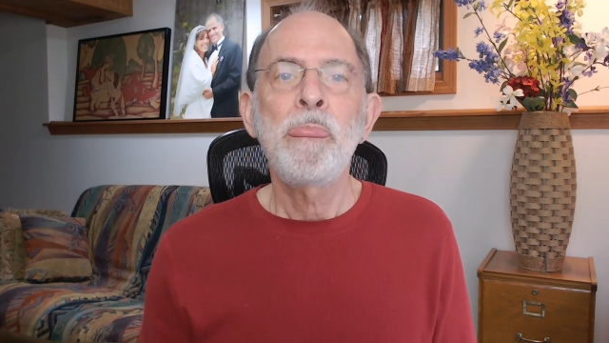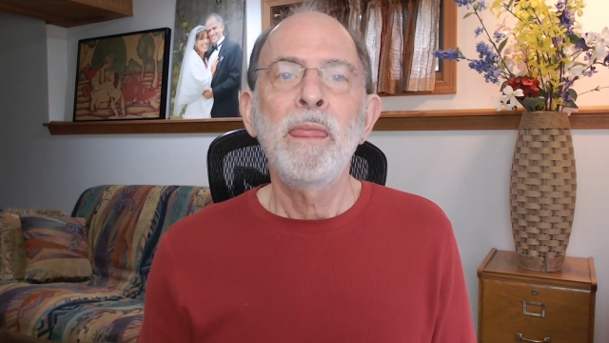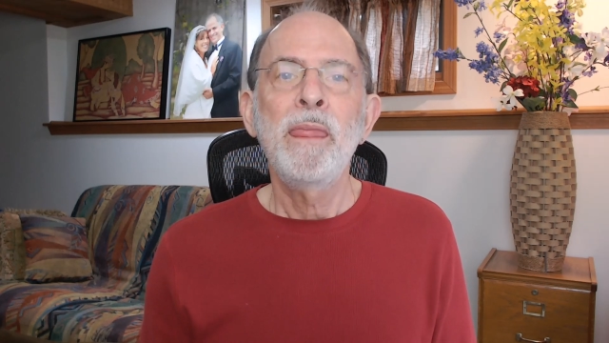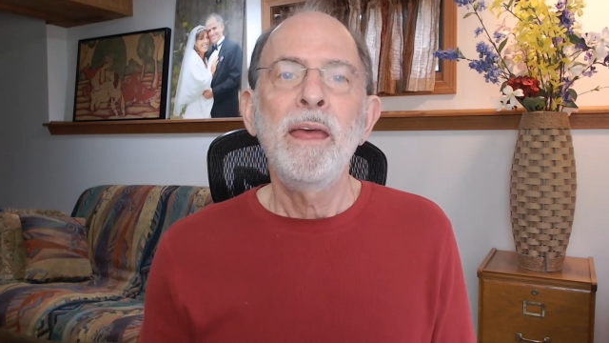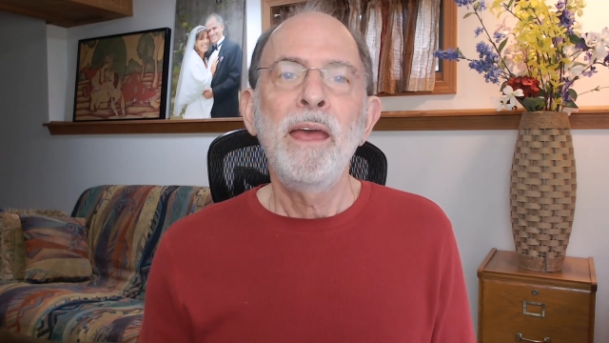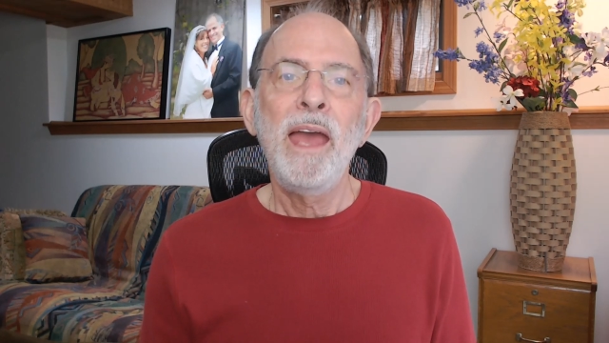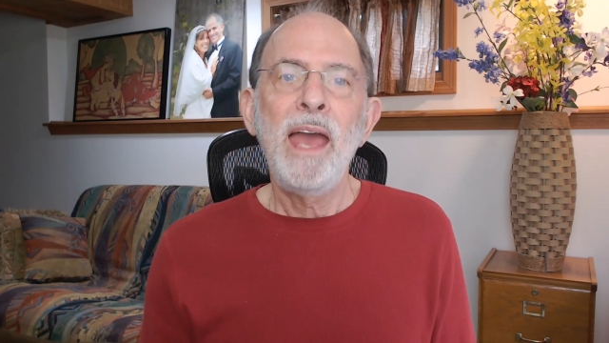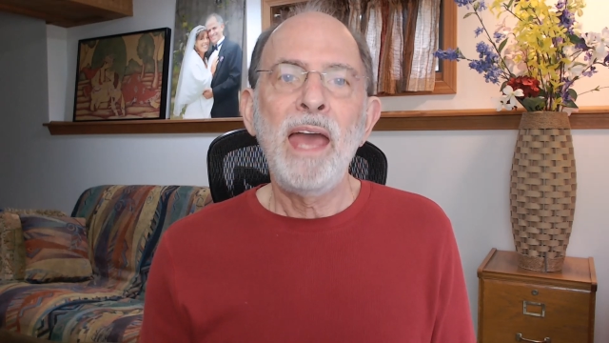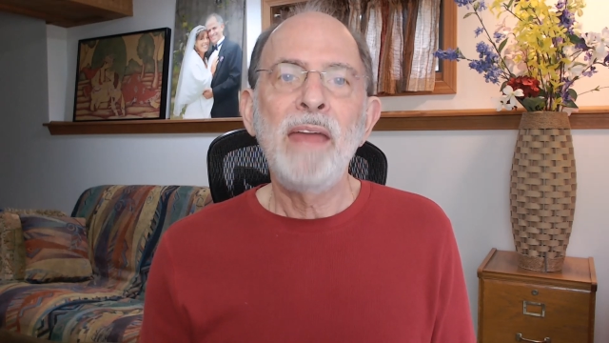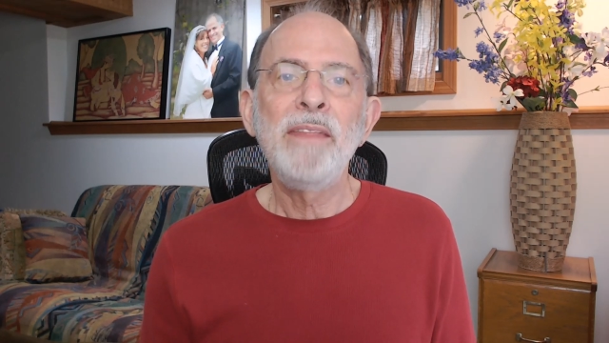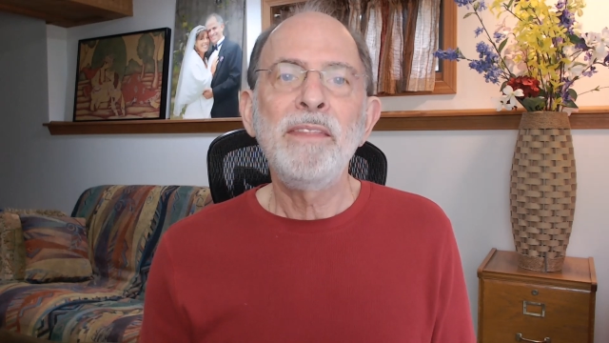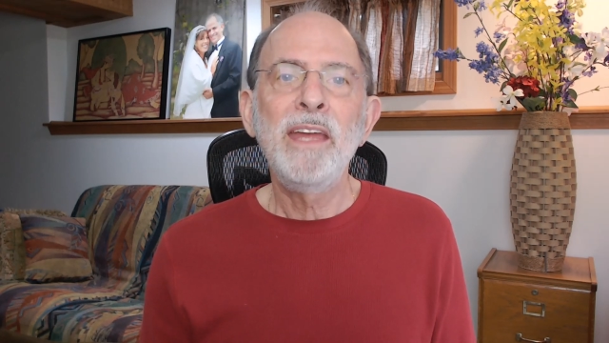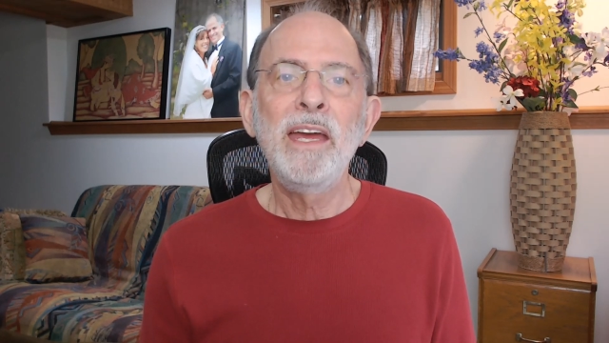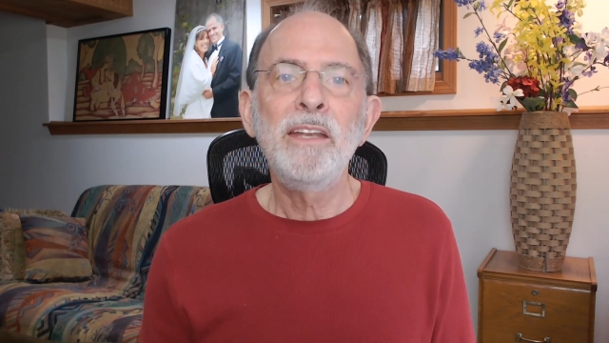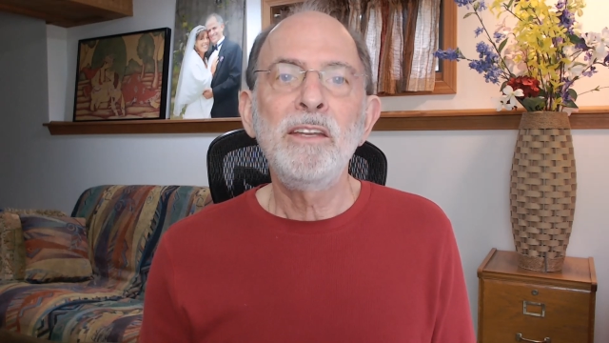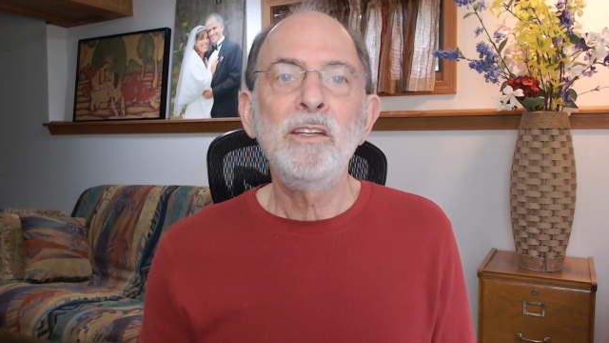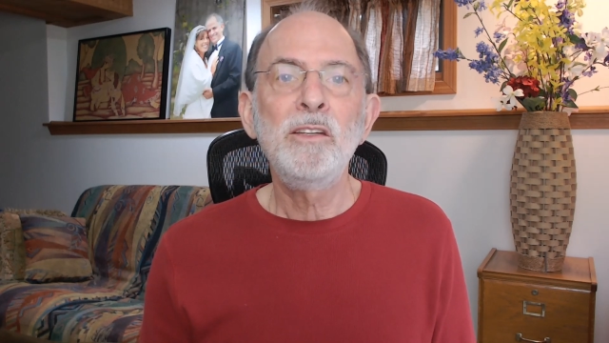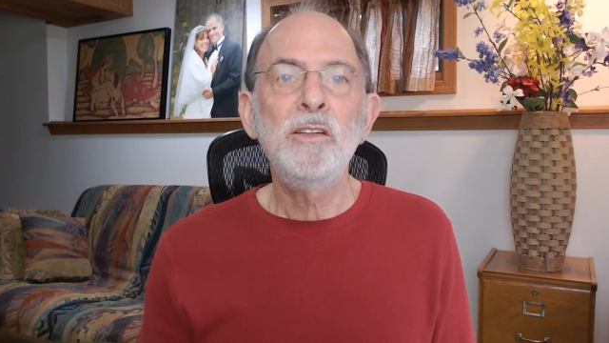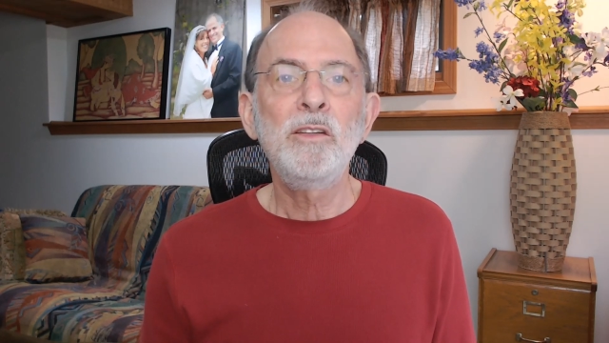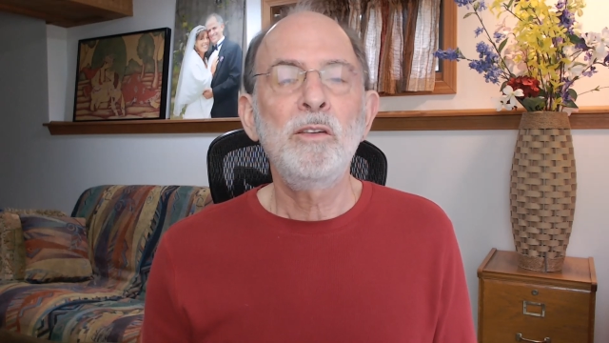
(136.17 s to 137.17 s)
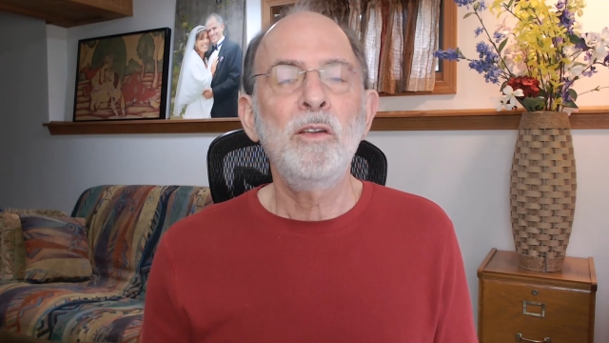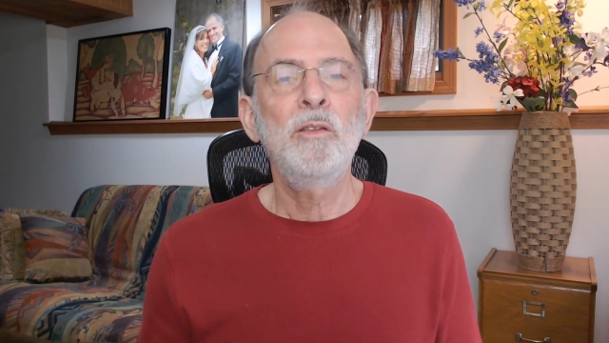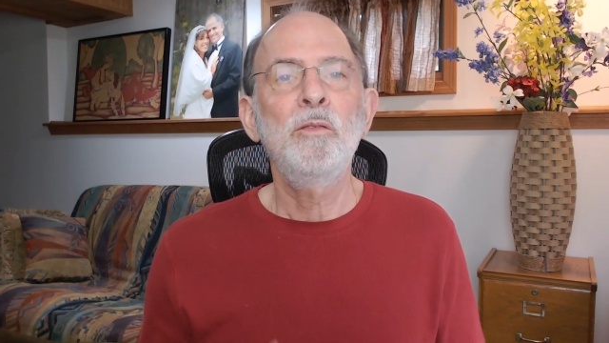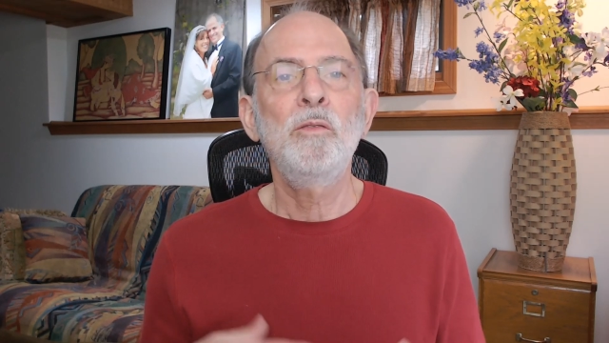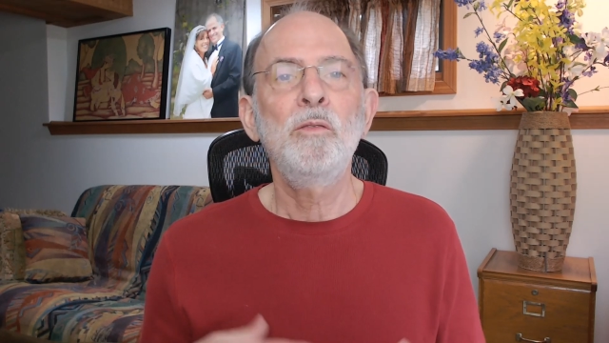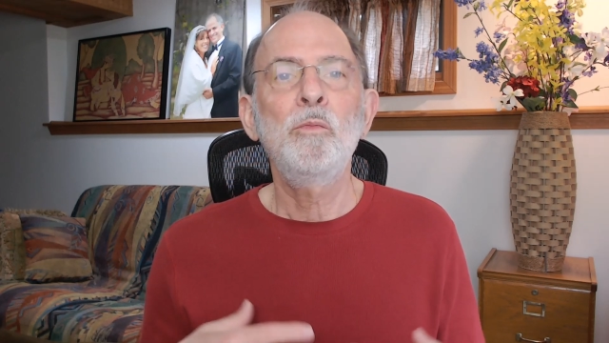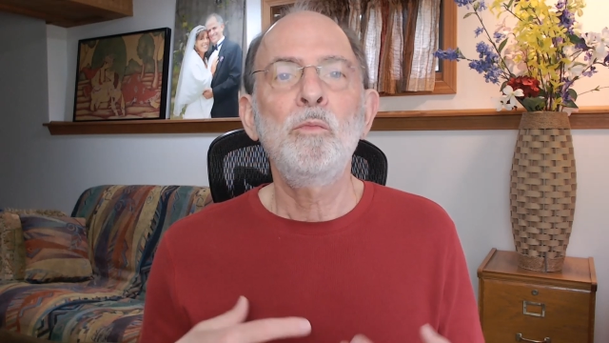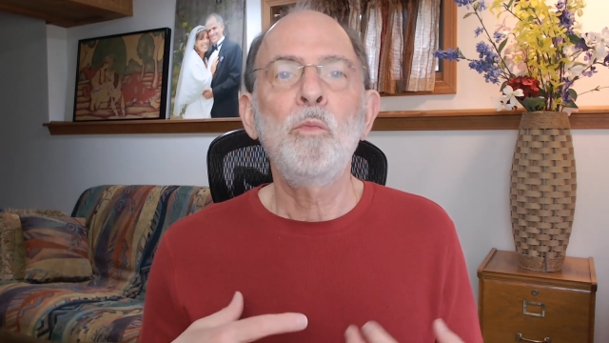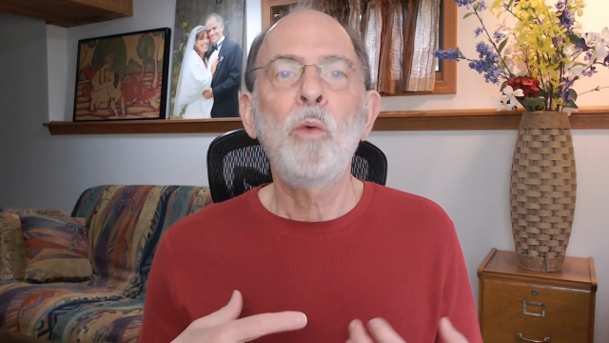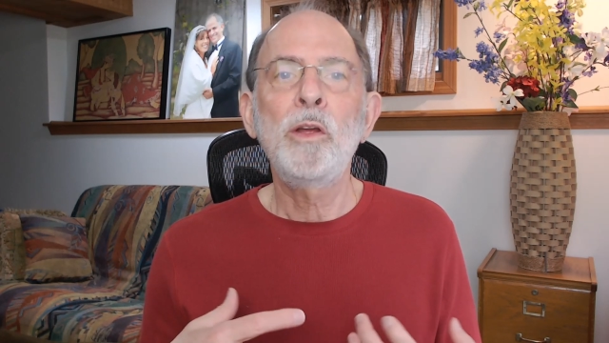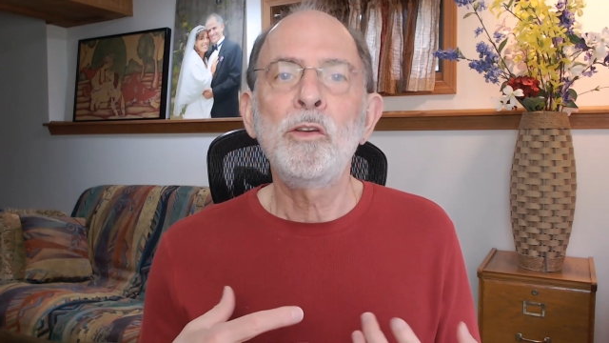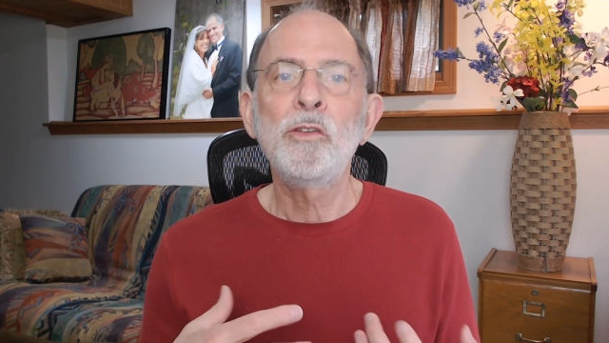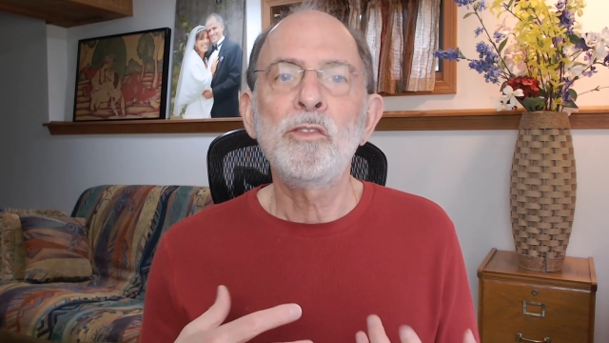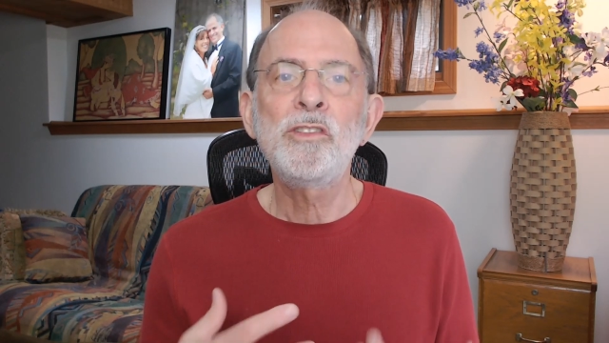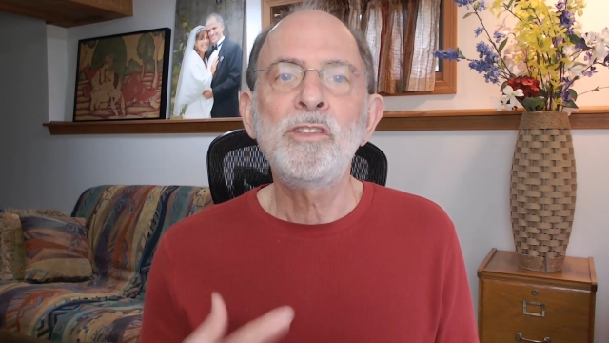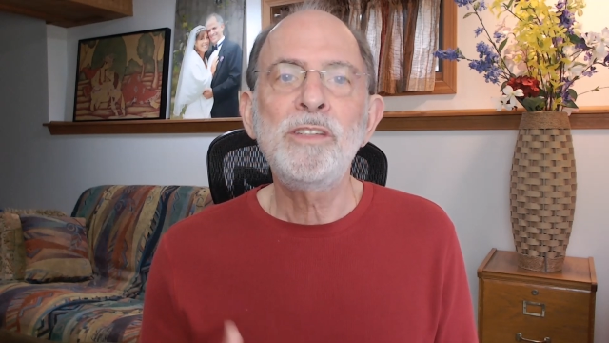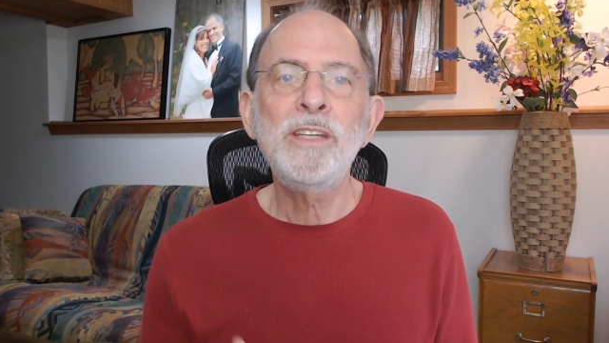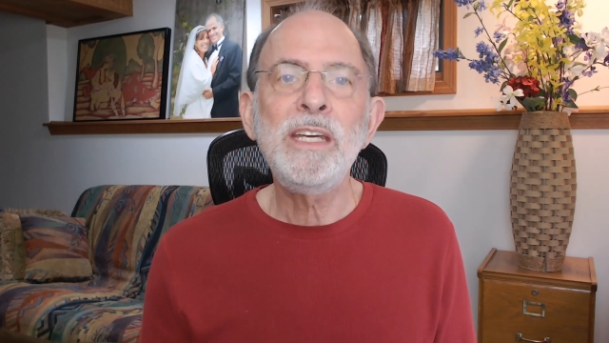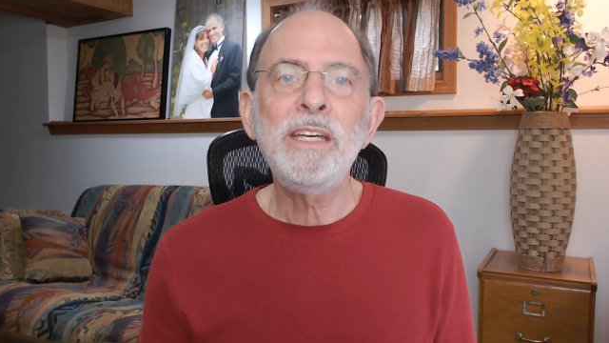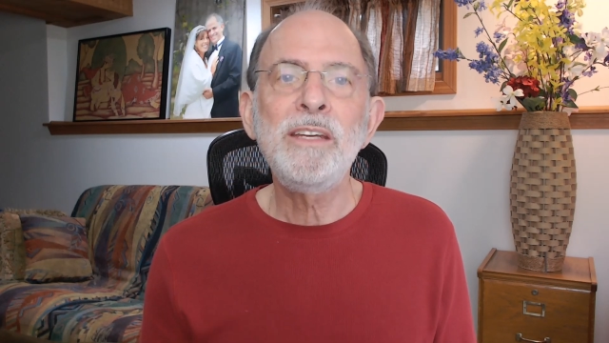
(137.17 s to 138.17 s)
And then what you'll see